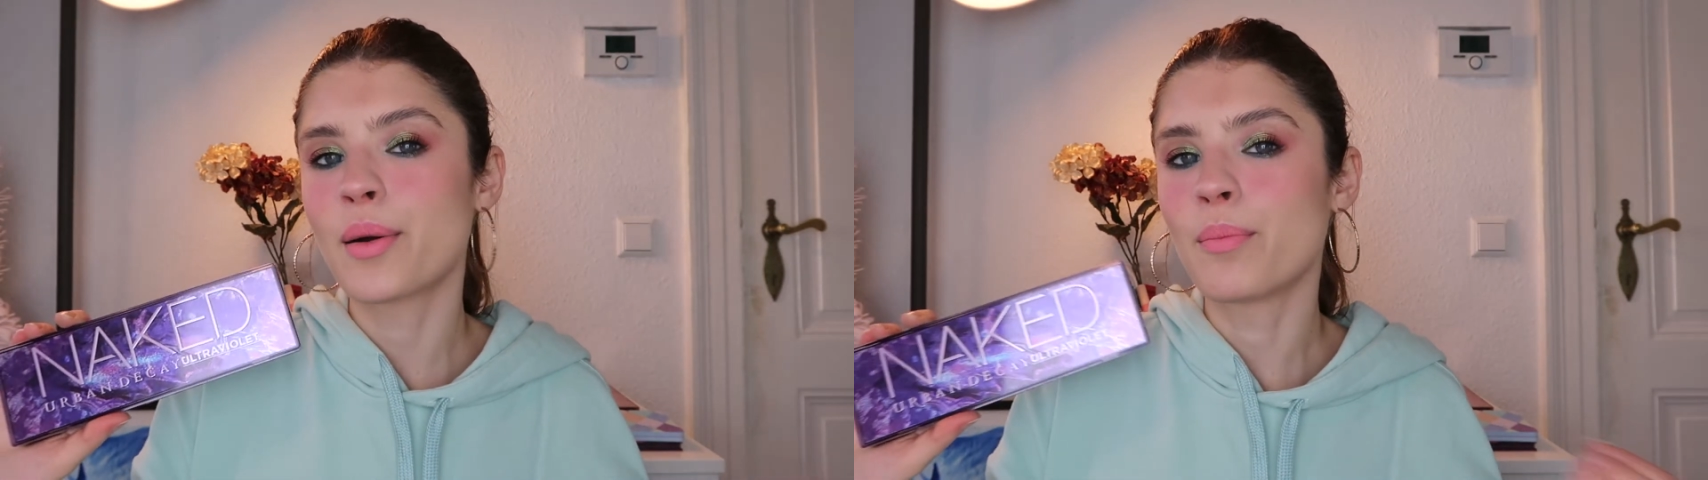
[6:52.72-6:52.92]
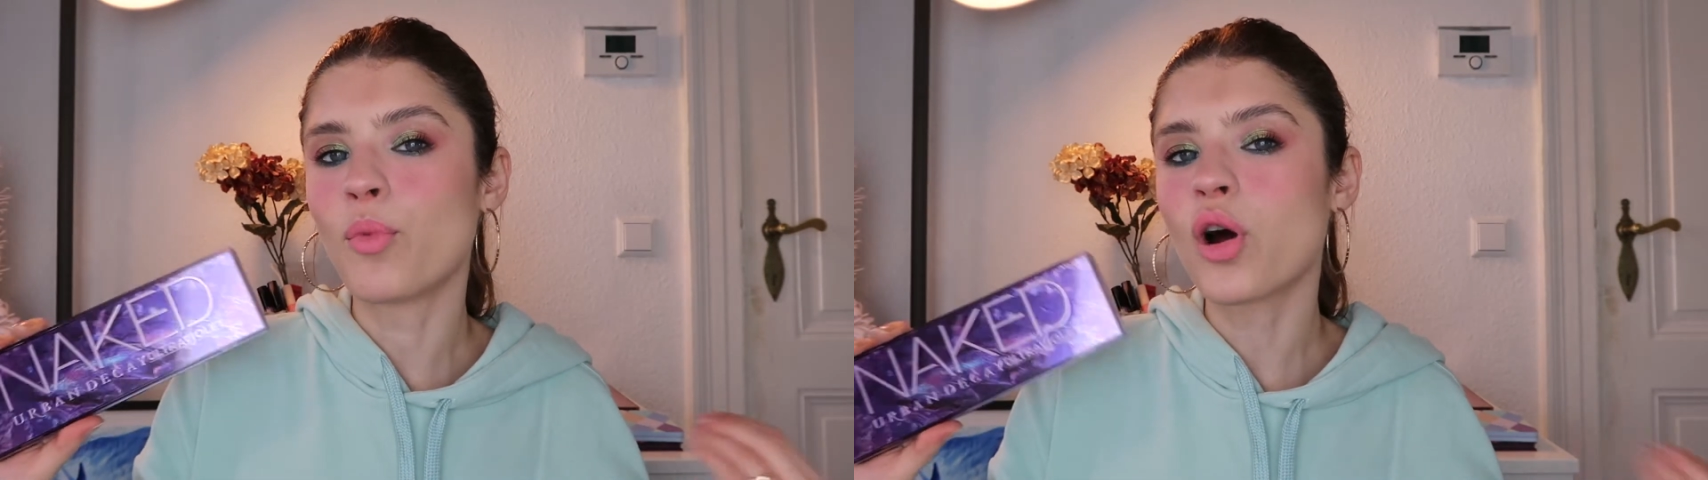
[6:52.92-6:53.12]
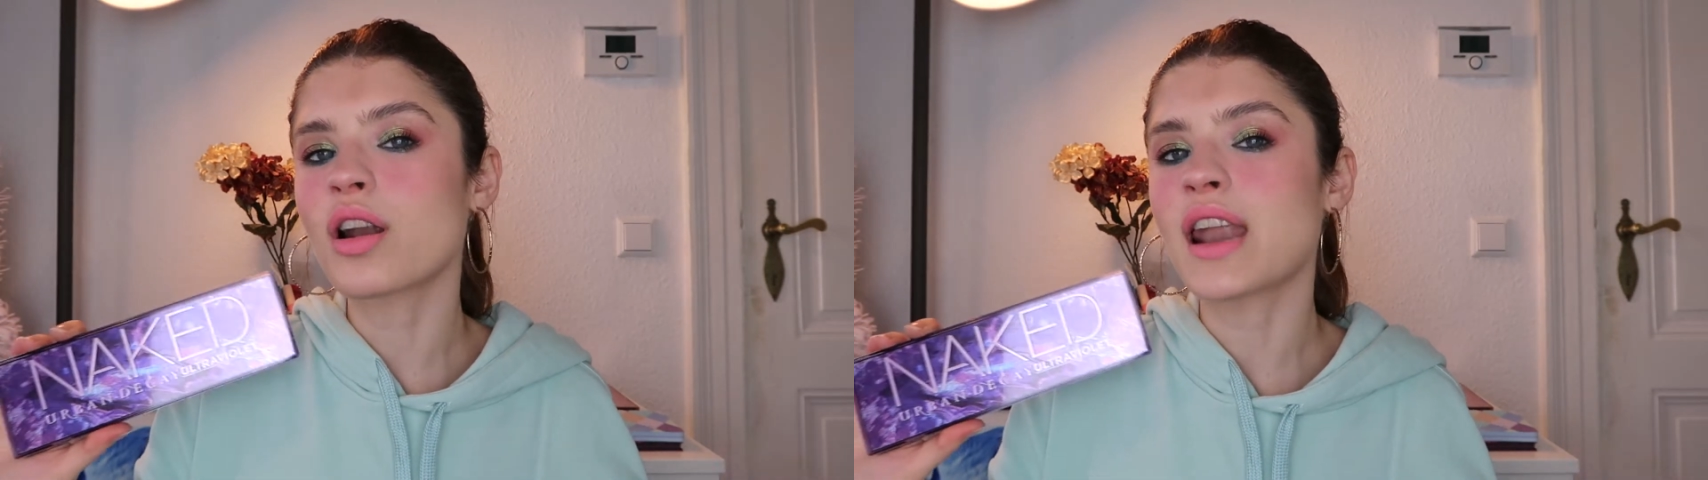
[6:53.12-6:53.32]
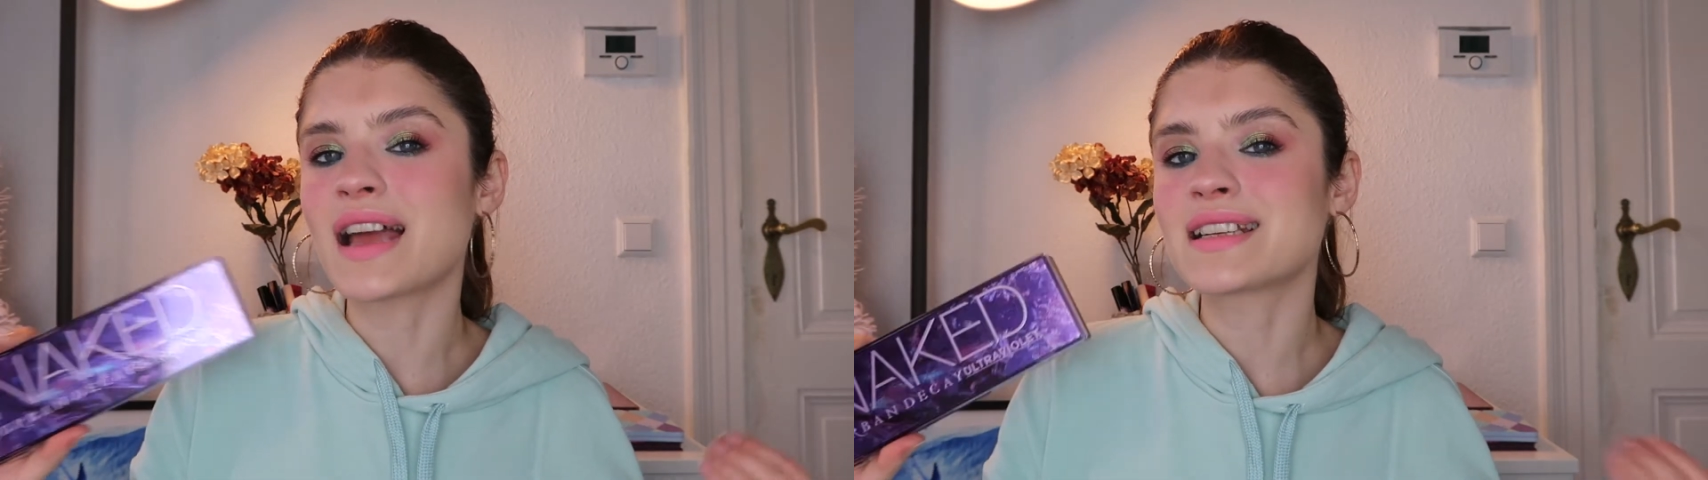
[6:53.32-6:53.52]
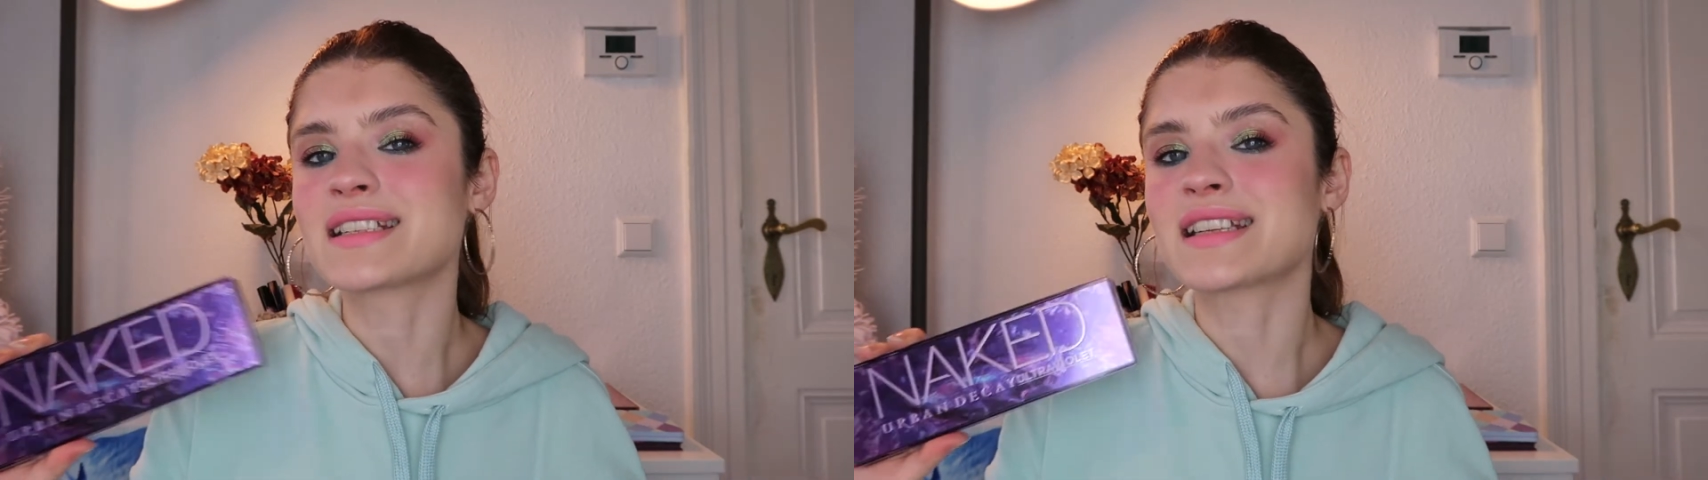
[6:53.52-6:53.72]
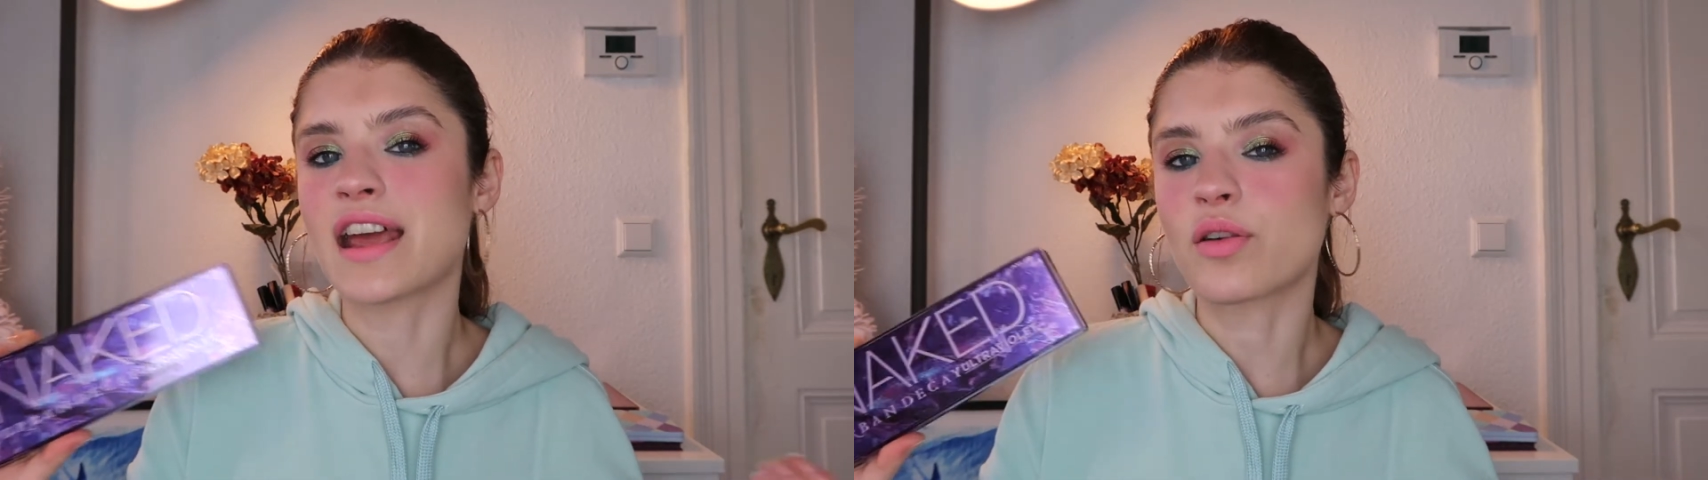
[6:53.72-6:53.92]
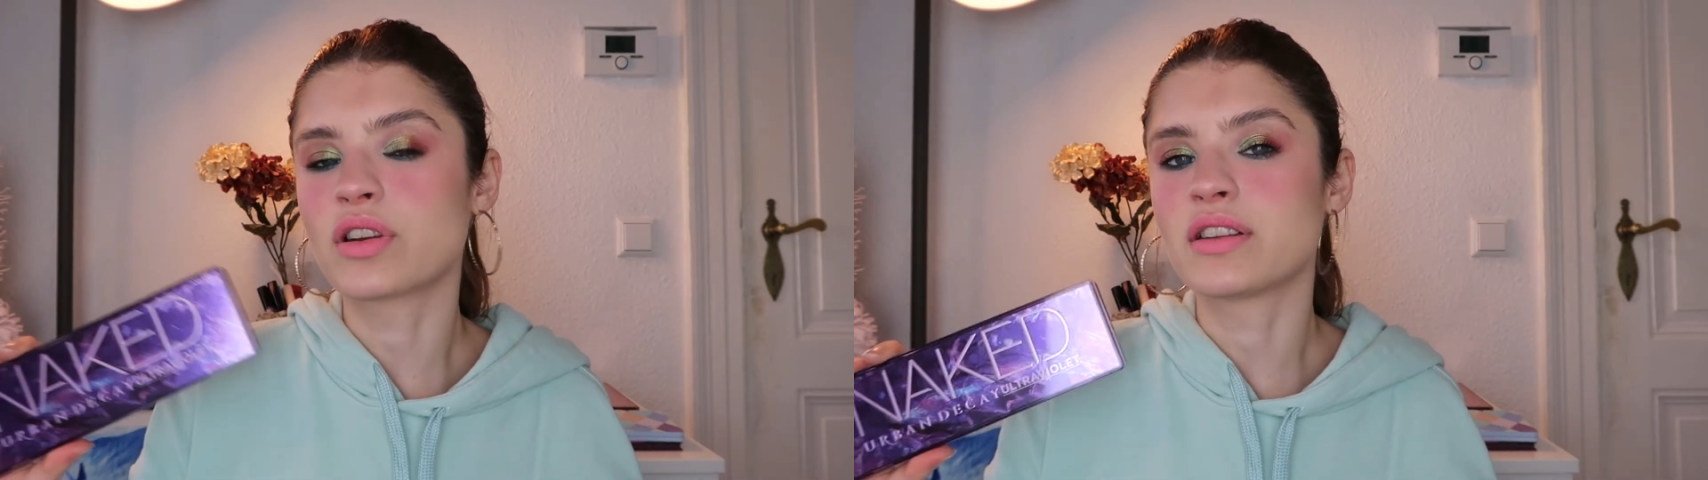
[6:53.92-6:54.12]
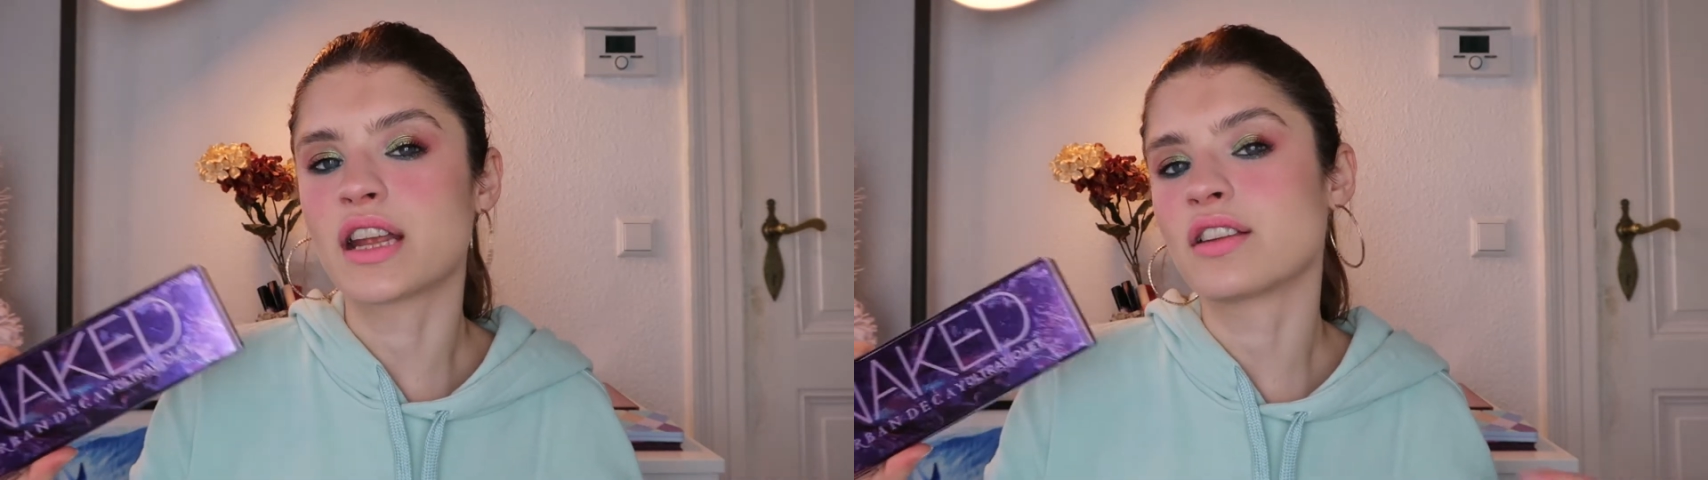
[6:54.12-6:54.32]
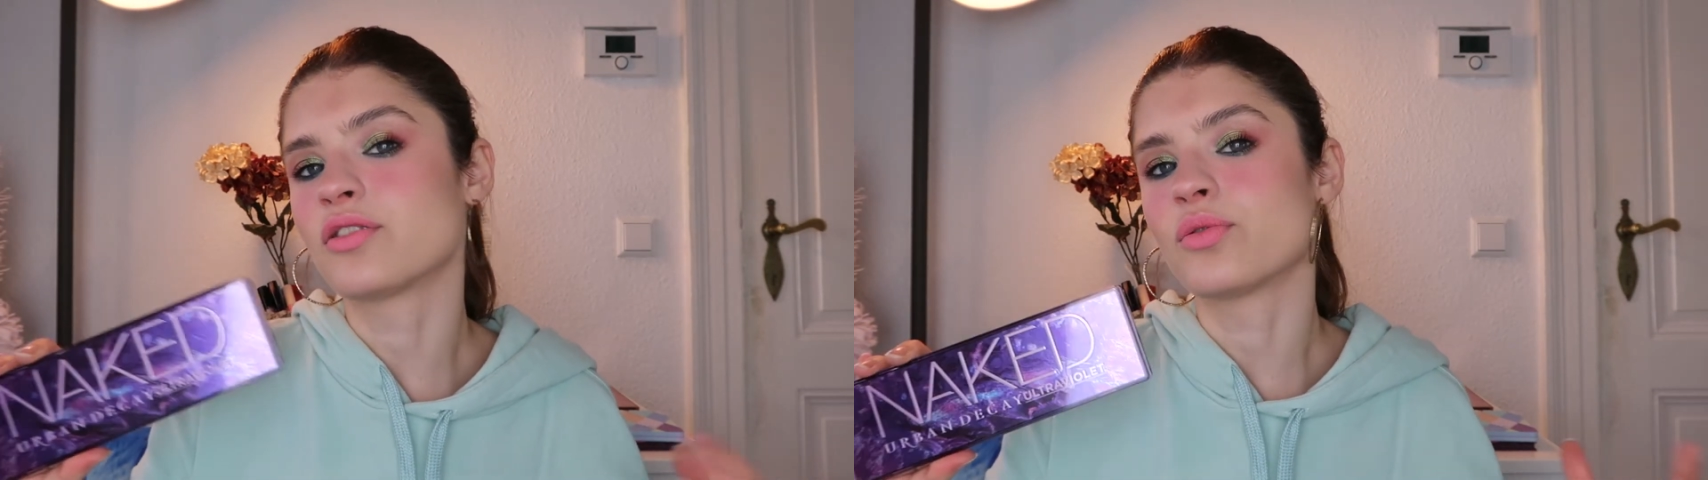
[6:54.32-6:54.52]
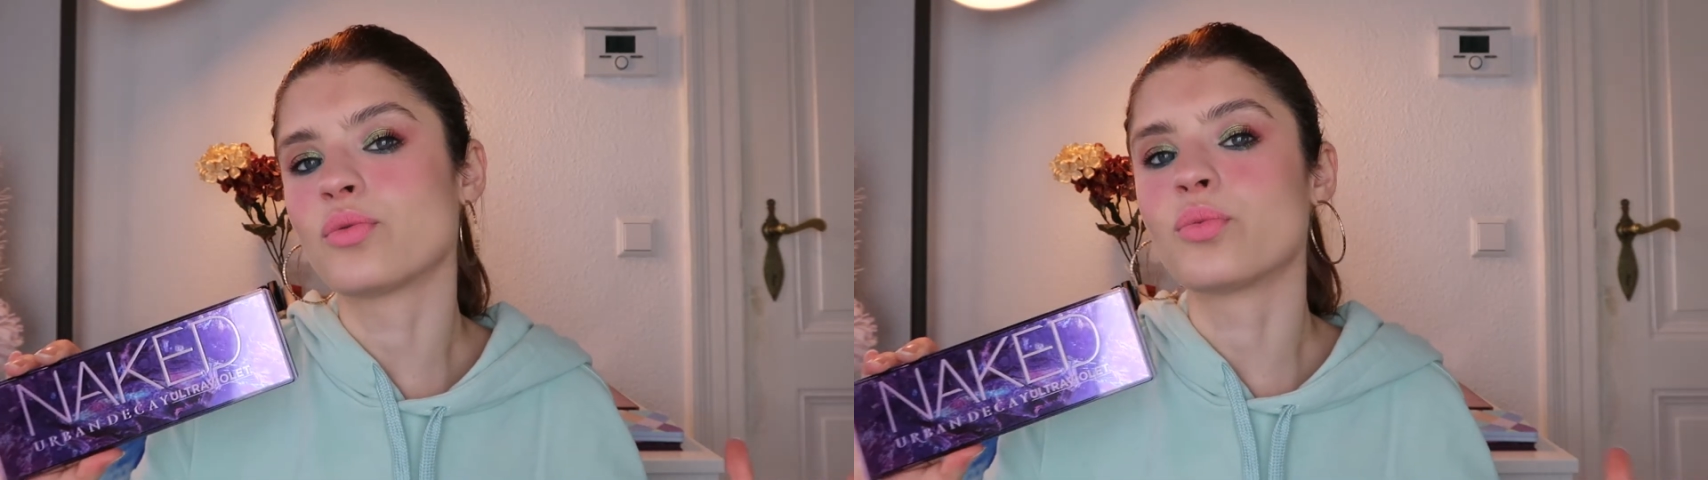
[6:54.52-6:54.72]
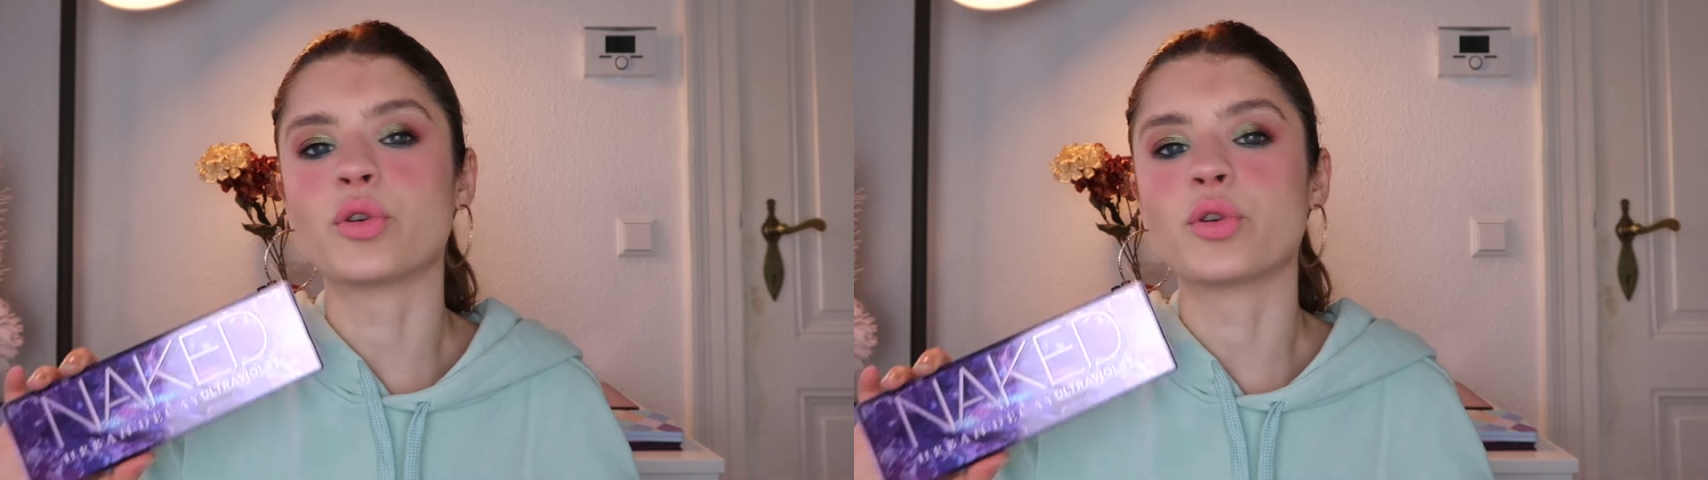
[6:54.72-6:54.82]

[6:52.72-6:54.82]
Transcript: more light and airy than you